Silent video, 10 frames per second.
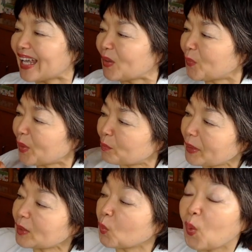Well,
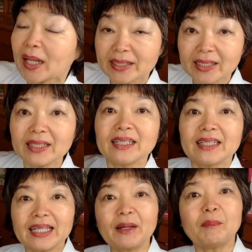but water,
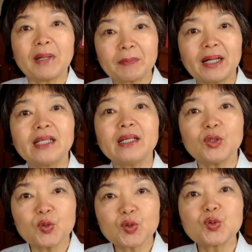my mother
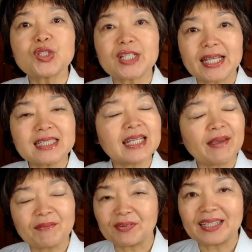used to change
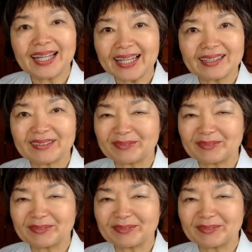every day.